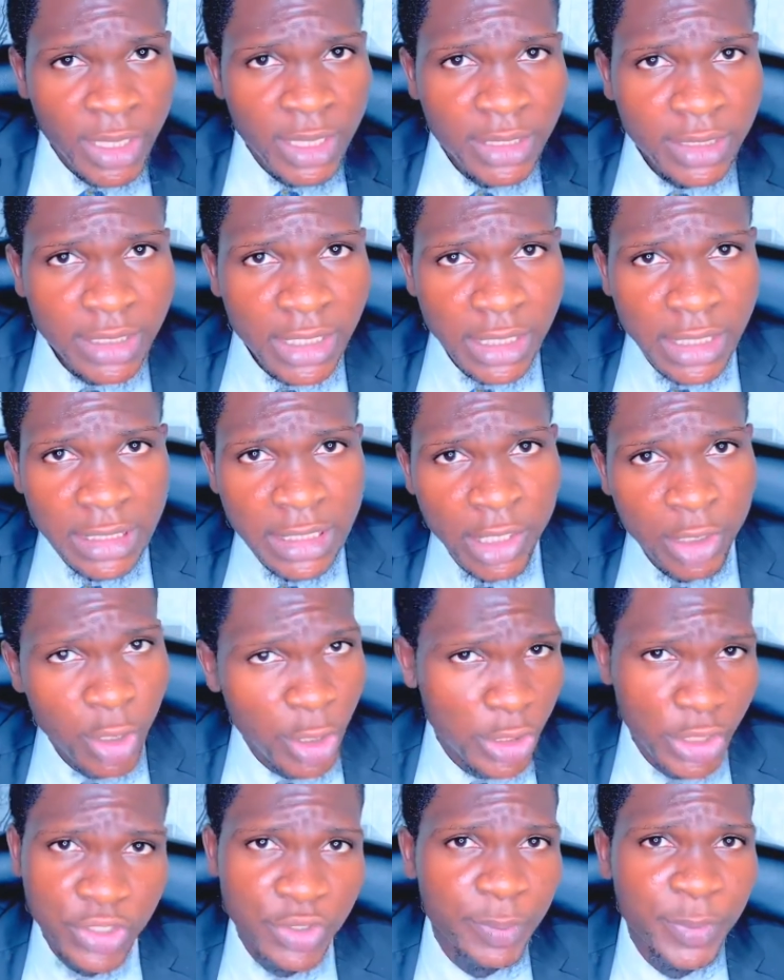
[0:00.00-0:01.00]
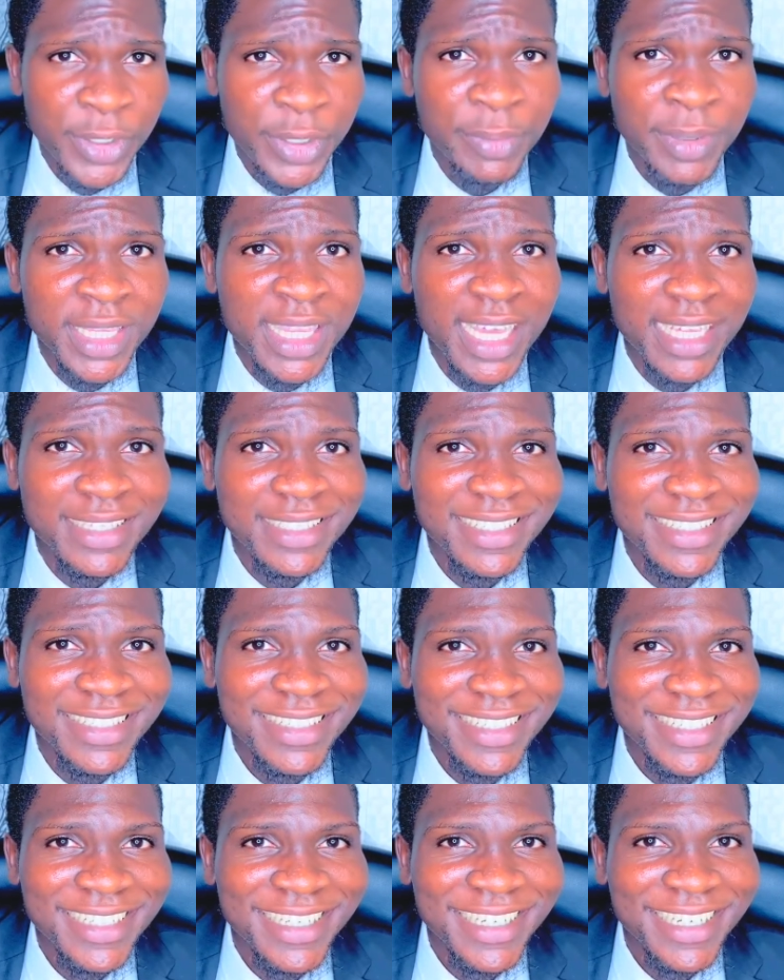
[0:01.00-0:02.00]
The law doesn't prohibit that.
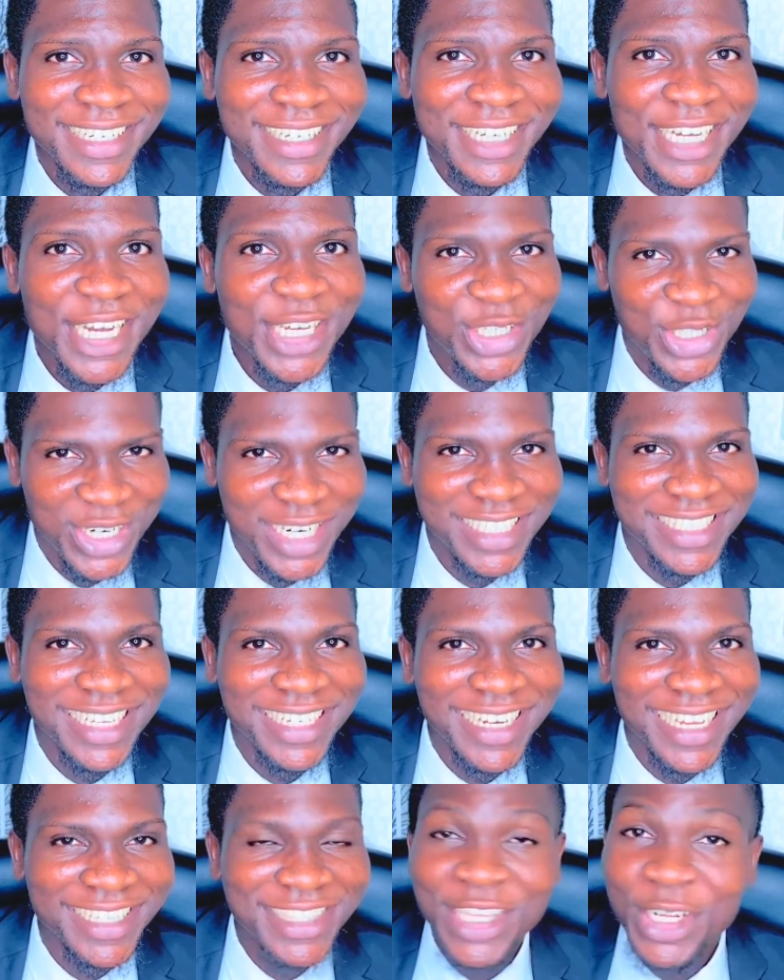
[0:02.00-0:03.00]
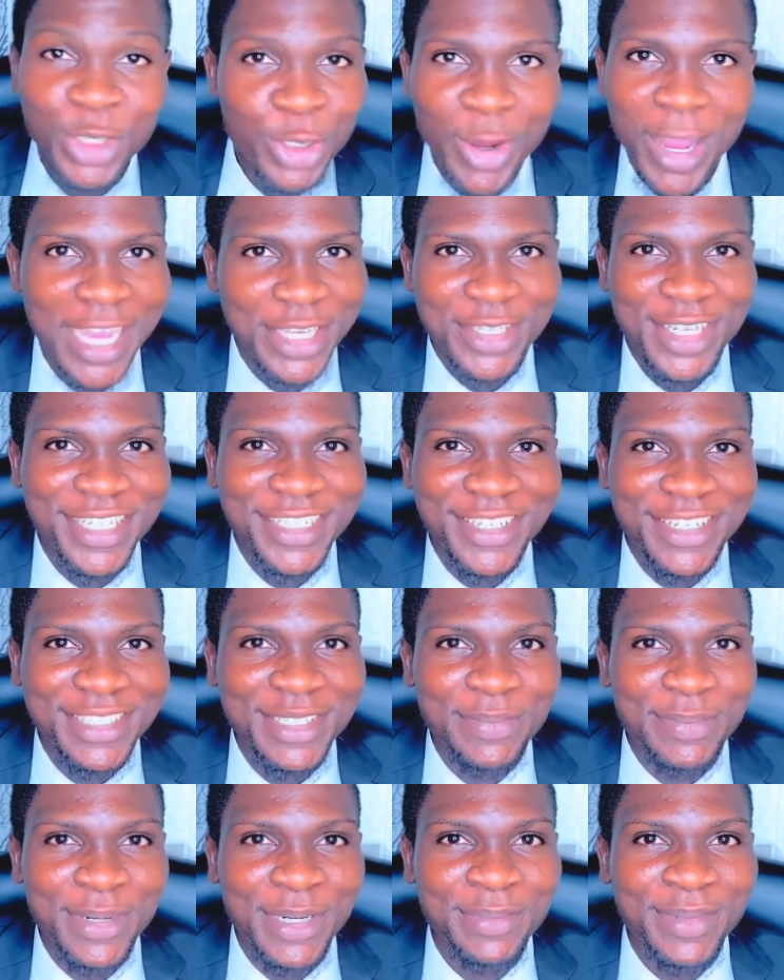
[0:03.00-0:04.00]
Do you understand that? The law actually
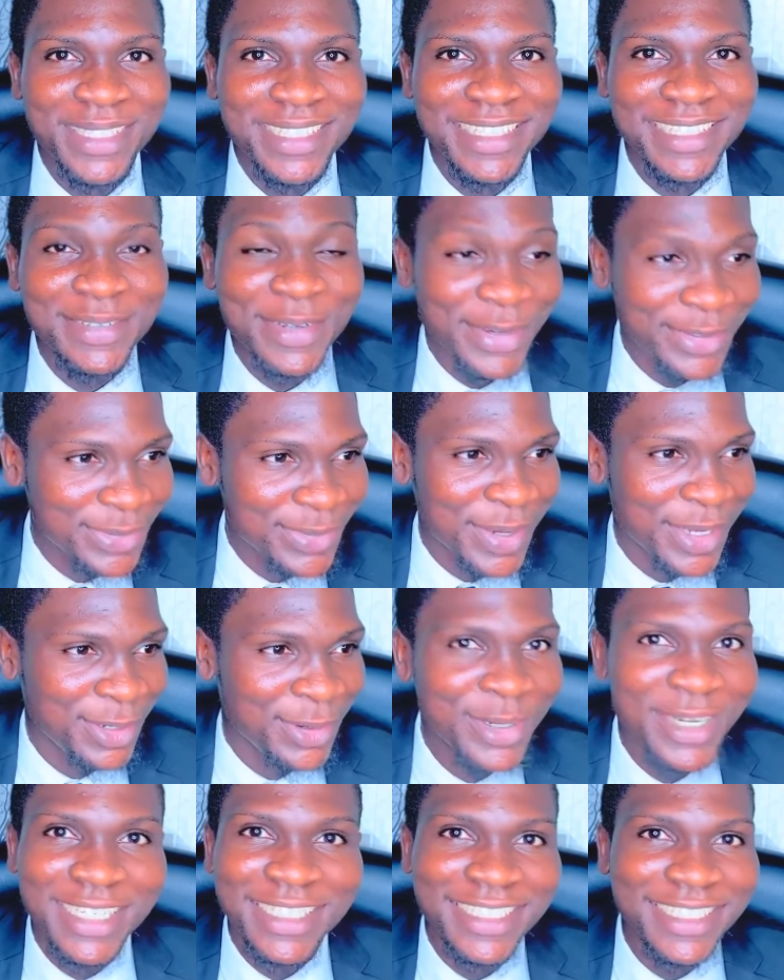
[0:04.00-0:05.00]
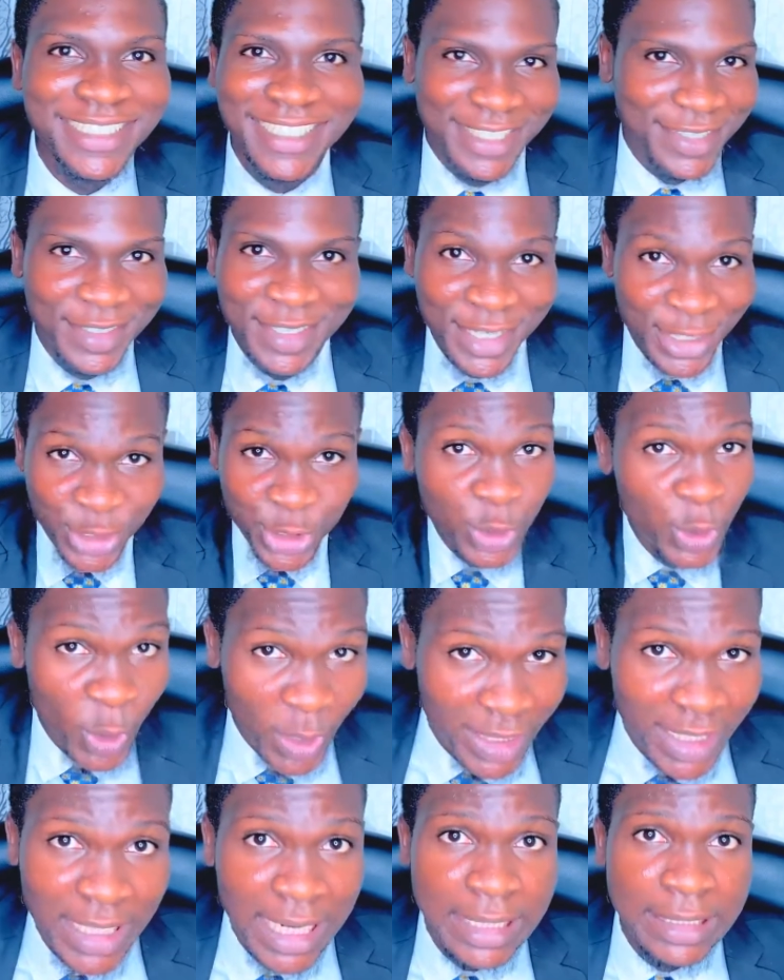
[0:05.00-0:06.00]
doesn't prohibit it, because when you look at it, there's
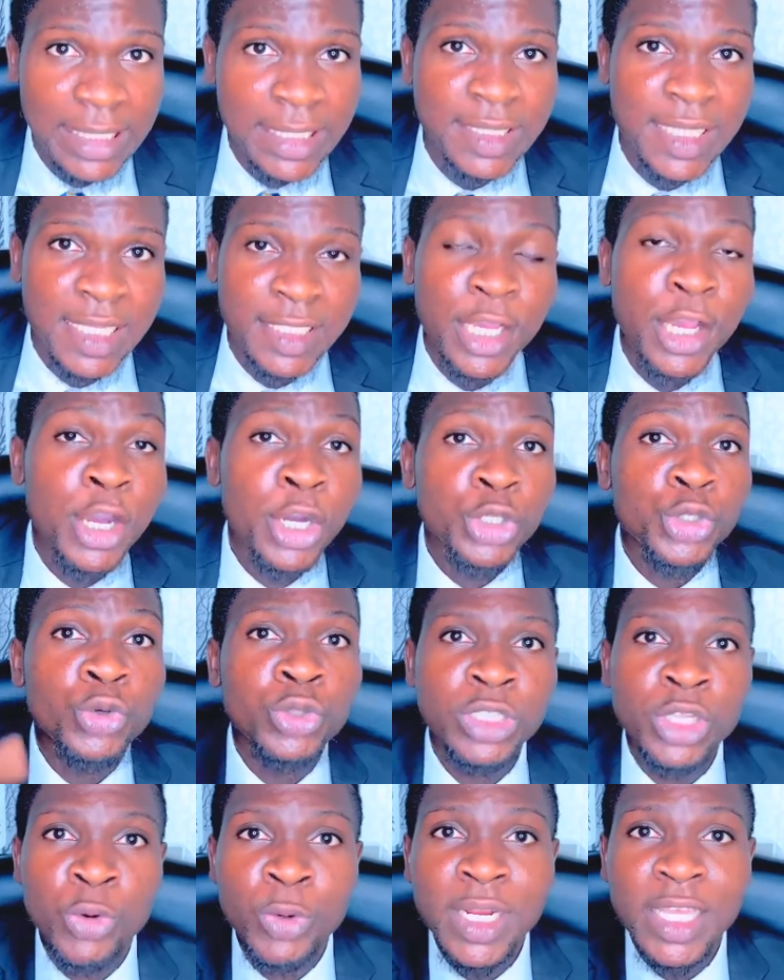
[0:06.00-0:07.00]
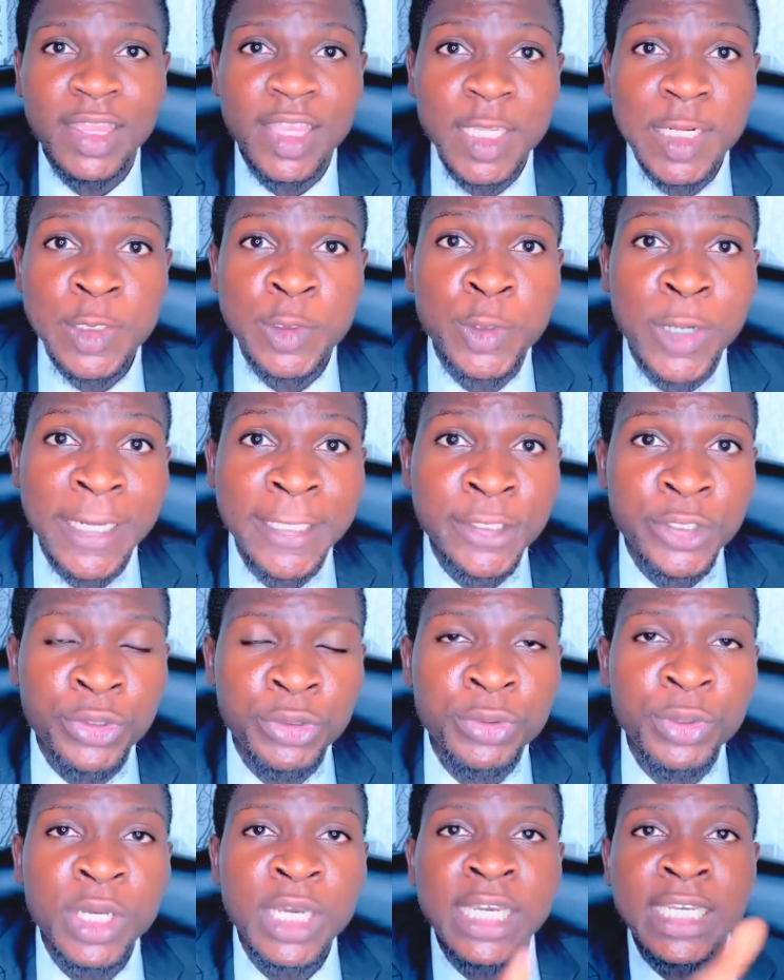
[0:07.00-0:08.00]
nothing that says that the only thing you can't
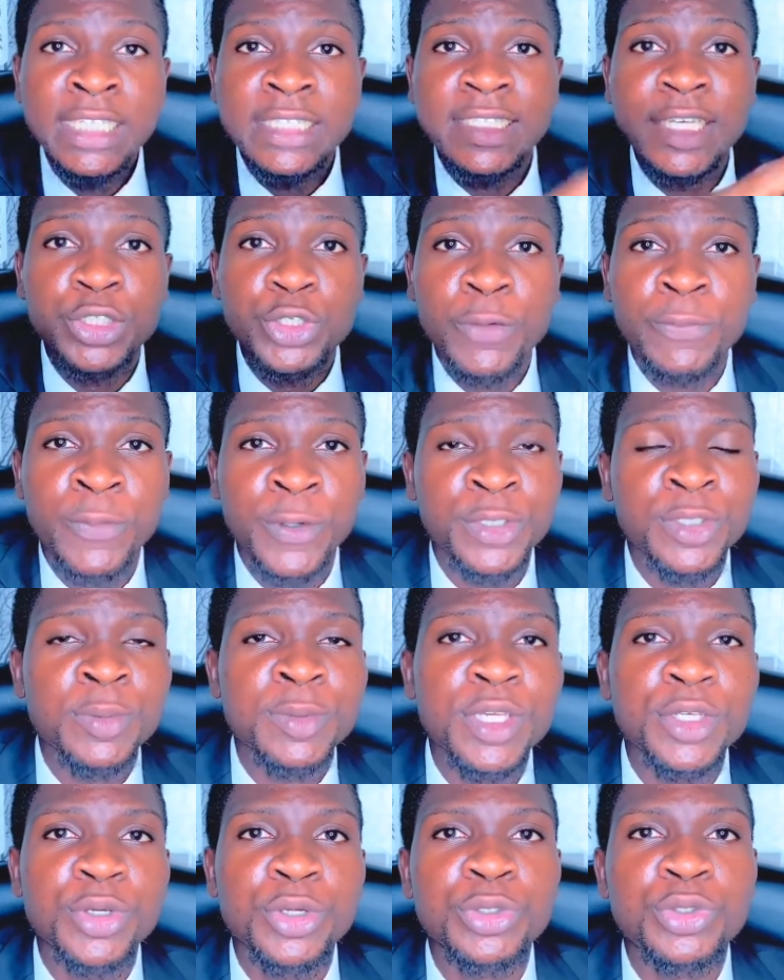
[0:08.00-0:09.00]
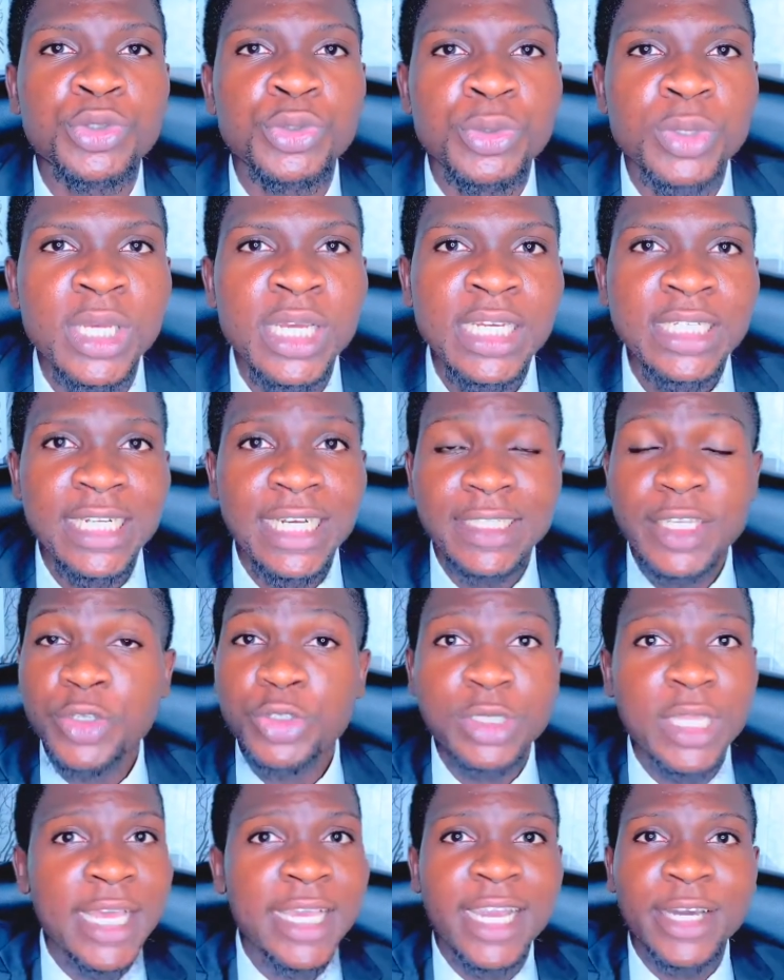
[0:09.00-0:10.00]
do is section 4 subsection 2 that tells you
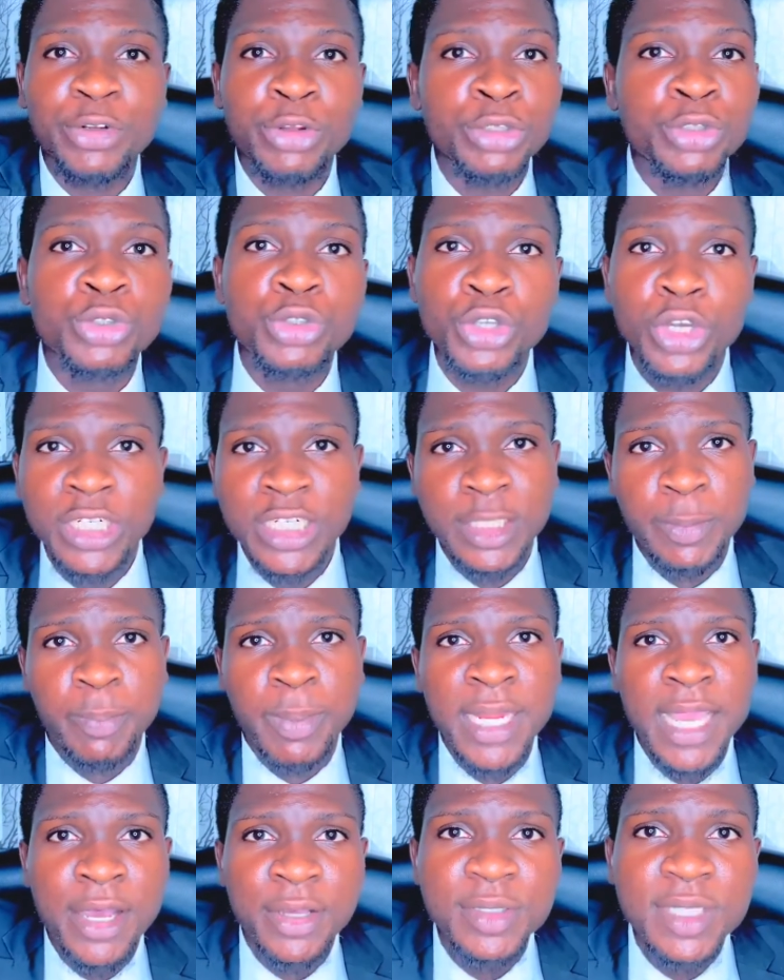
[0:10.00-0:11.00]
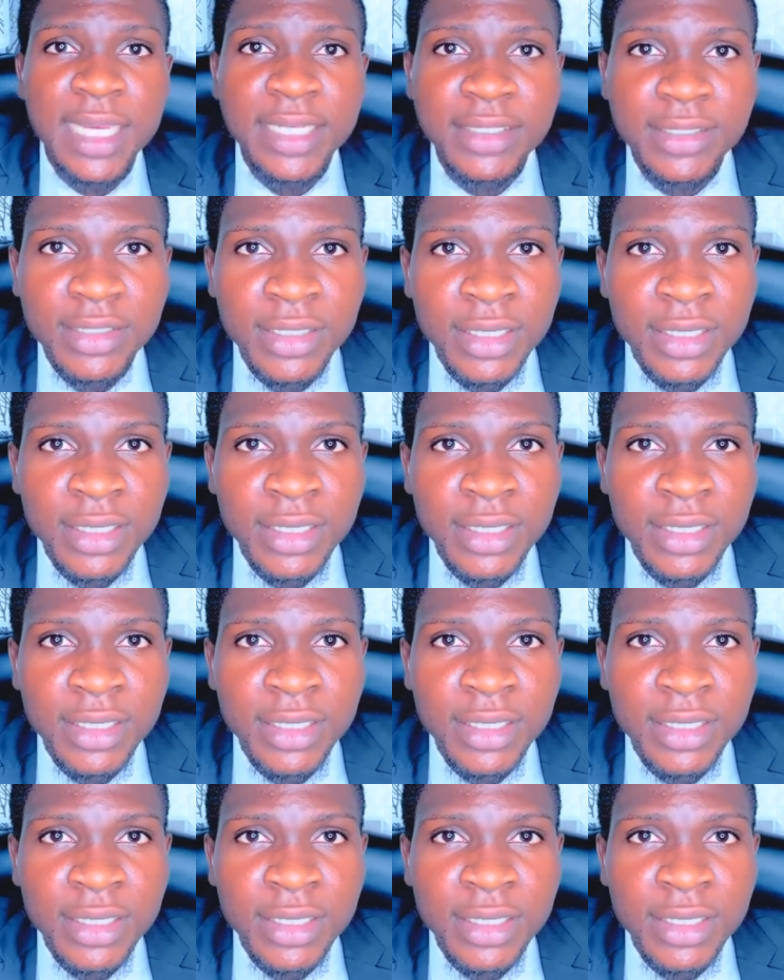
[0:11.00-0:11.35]
that you cannot do your display outside.